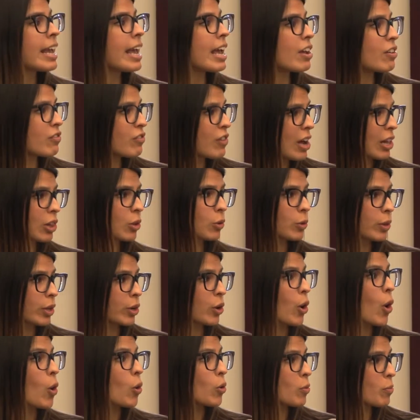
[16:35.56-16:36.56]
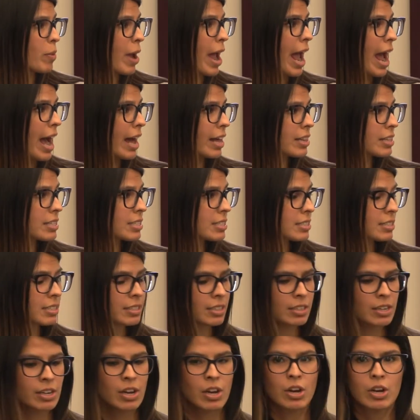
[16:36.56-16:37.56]
and follow their own paths.
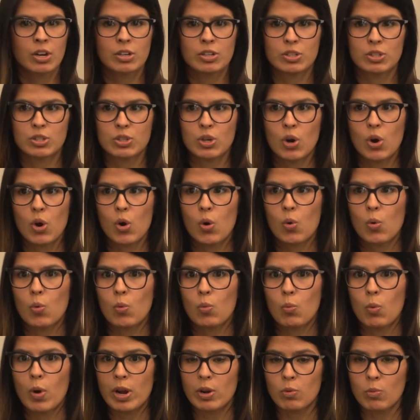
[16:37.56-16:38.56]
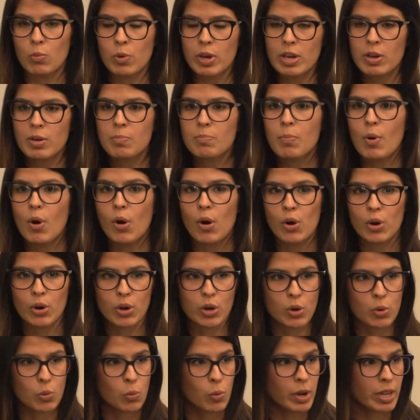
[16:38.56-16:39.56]
So when we
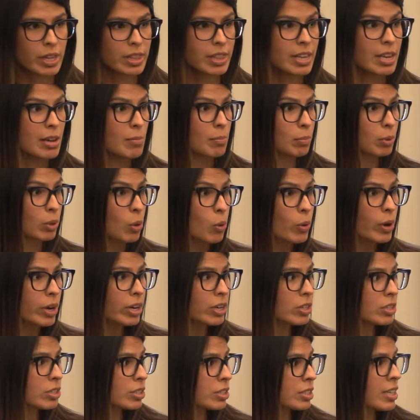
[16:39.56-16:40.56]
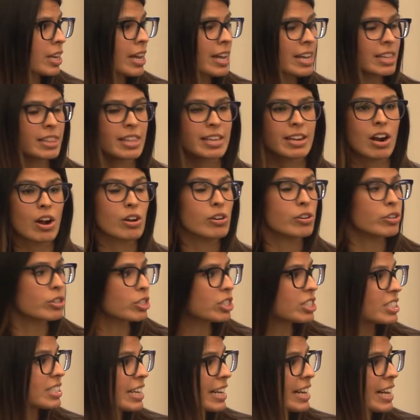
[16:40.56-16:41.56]
partner with employers that
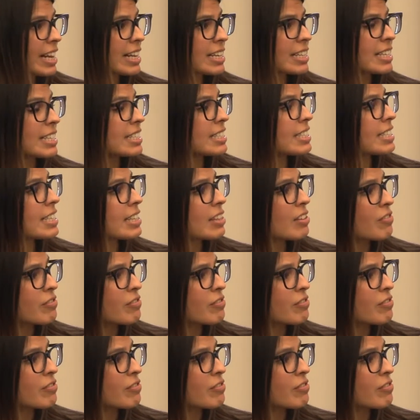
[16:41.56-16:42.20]
understand and see the